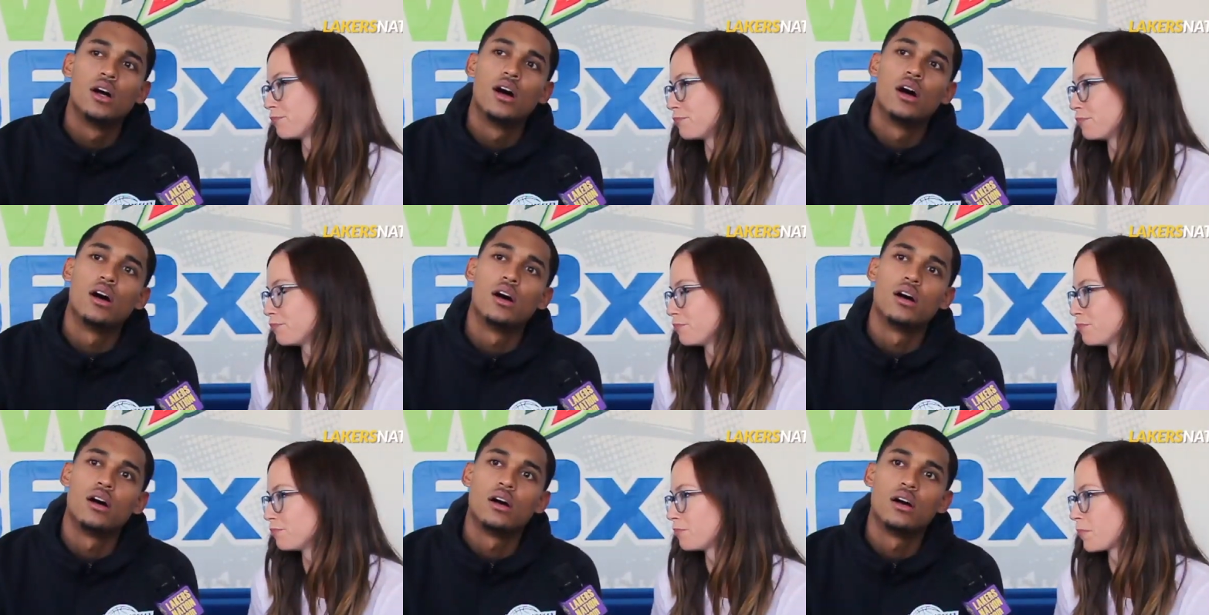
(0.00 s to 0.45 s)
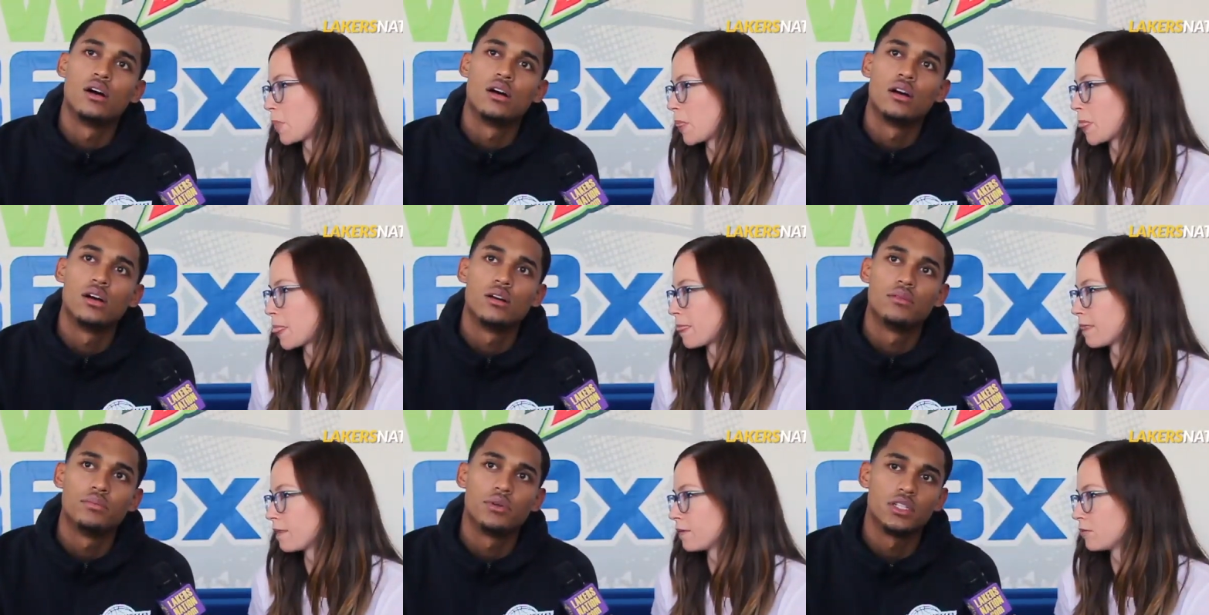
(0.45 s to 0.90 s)

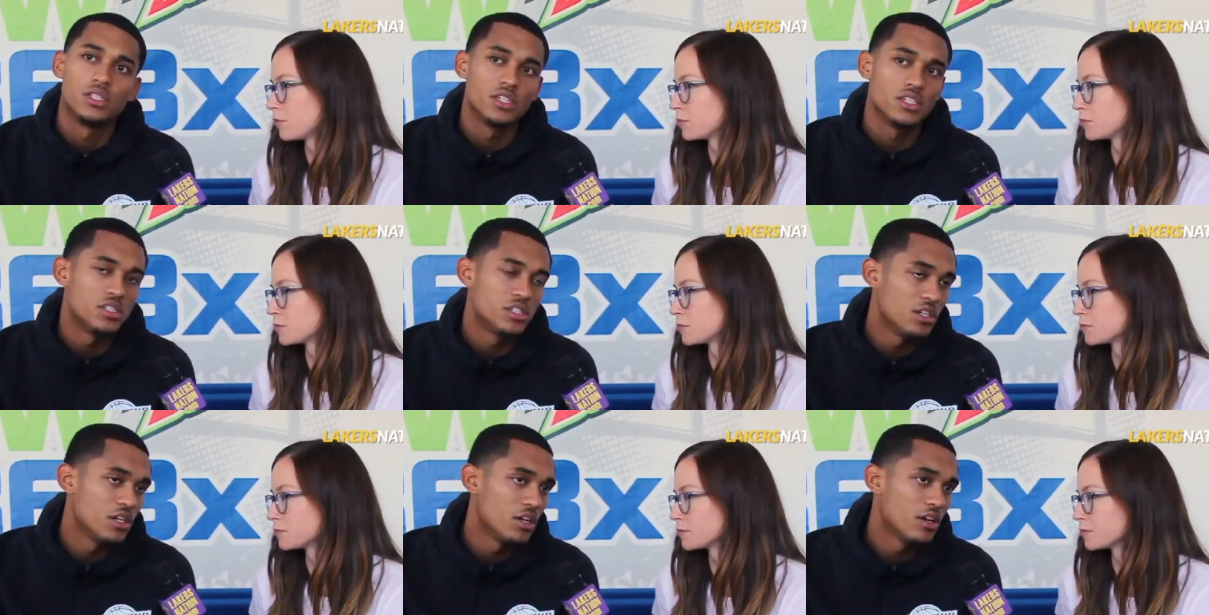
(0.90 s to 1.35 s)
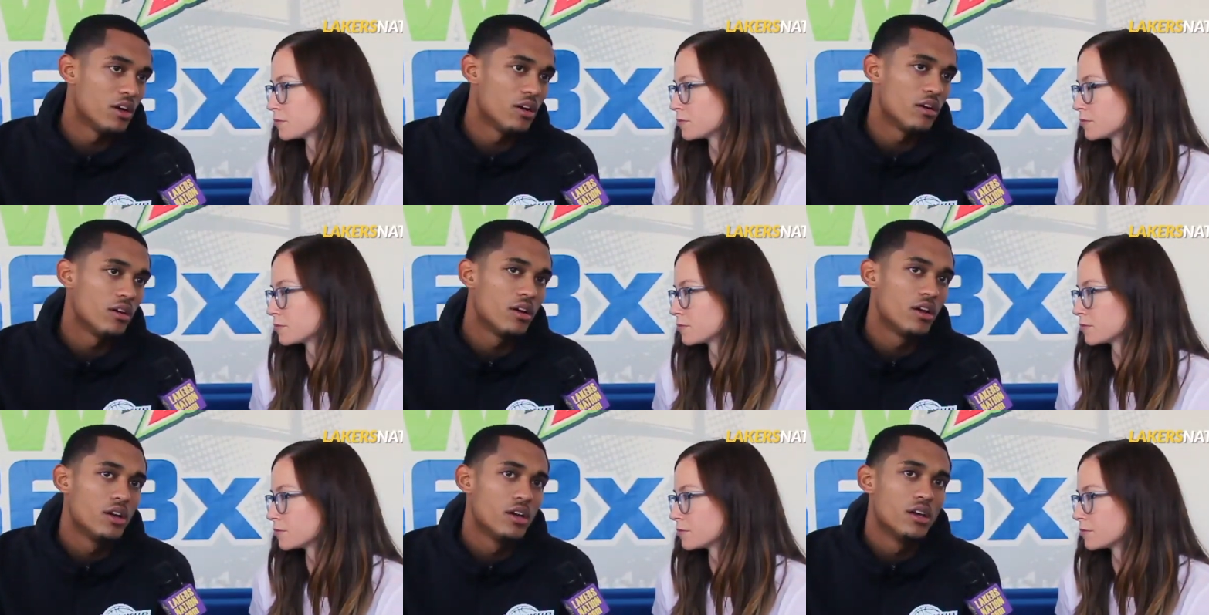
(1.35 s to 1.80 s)
Speaker 1: Uh, but this year,
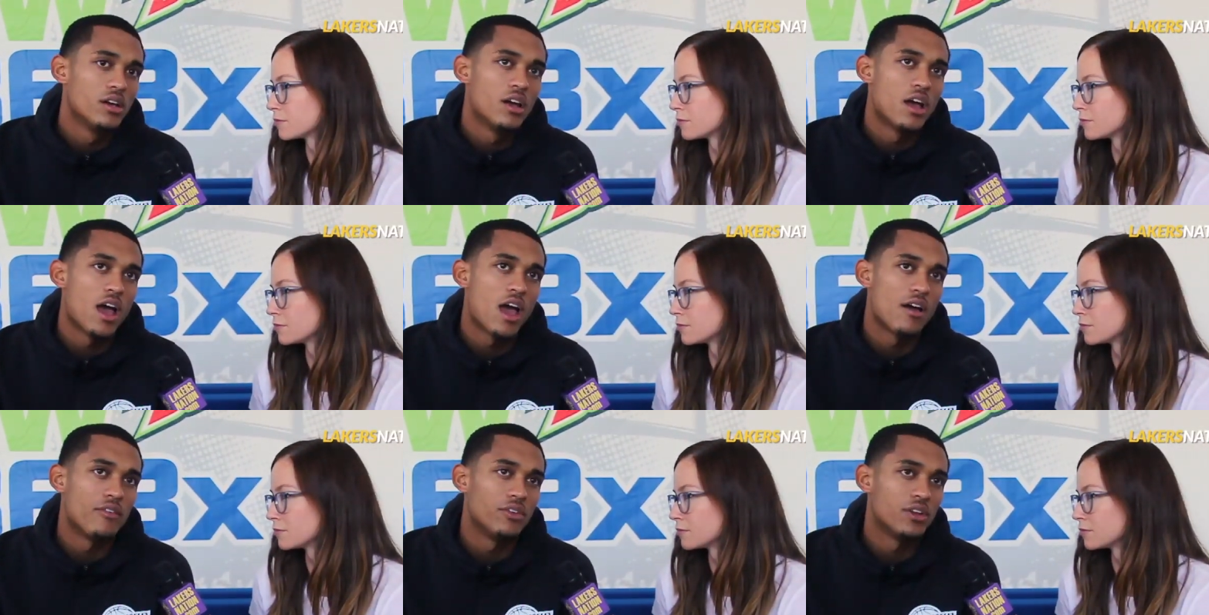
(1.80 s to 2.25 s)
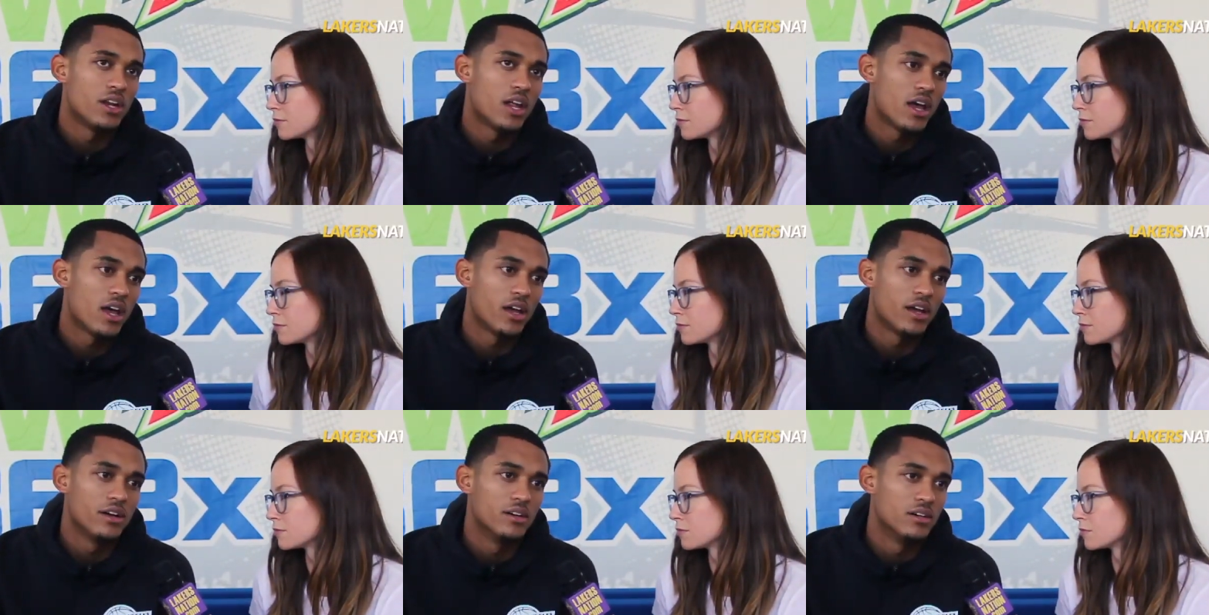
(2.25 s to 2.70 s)
having
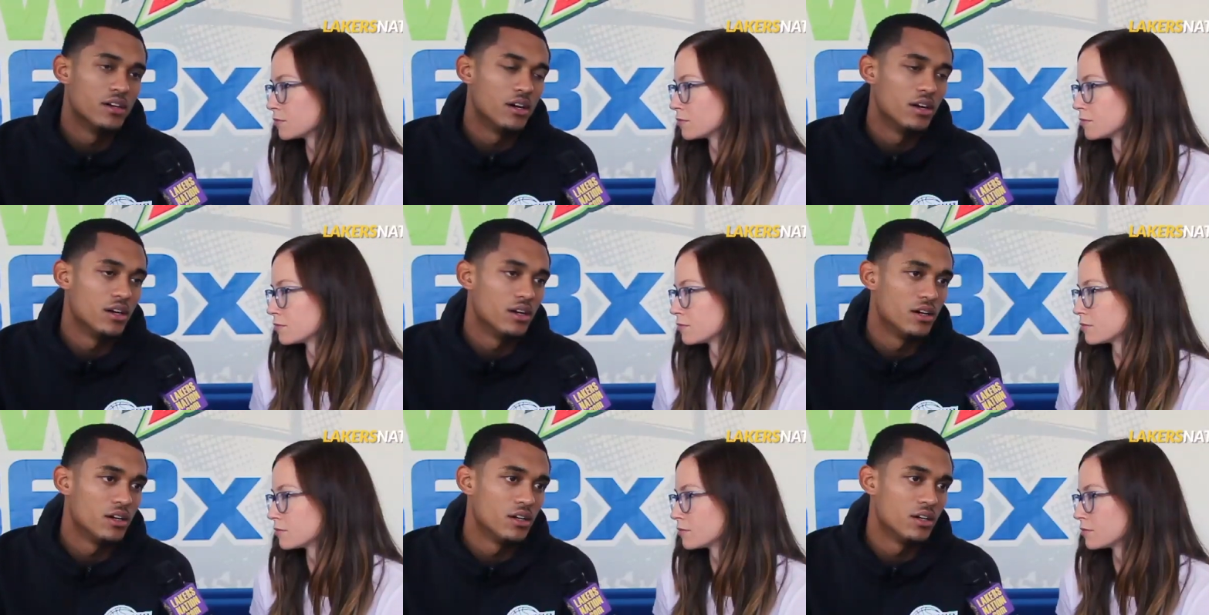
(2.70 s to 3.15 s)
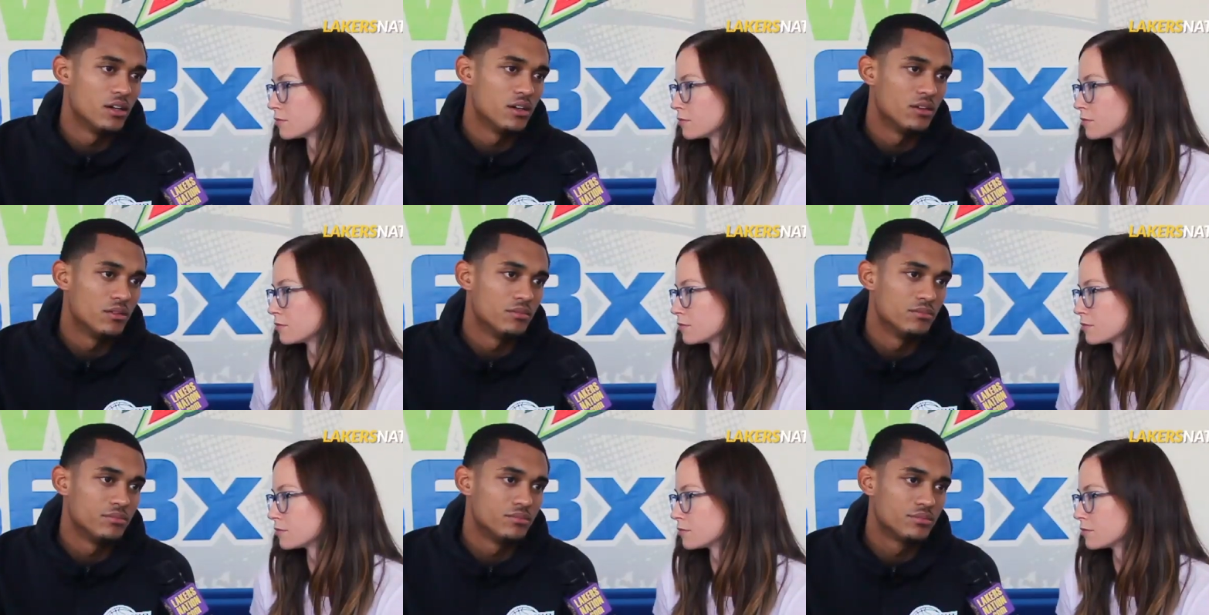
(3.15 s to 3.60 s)
that,
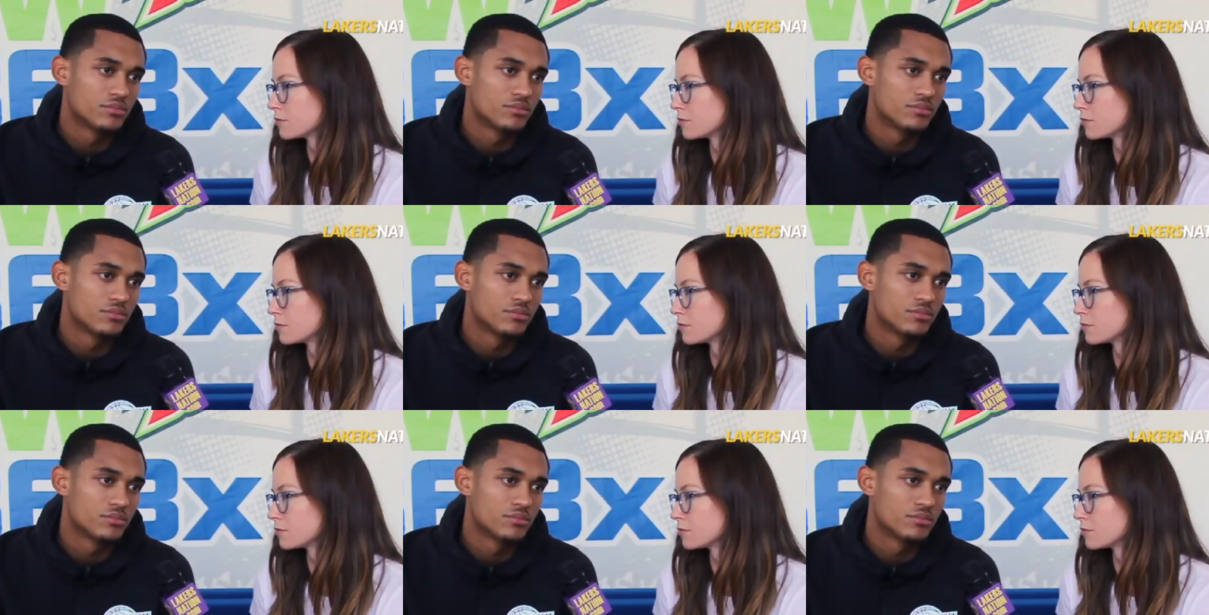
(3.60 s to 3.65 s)
um,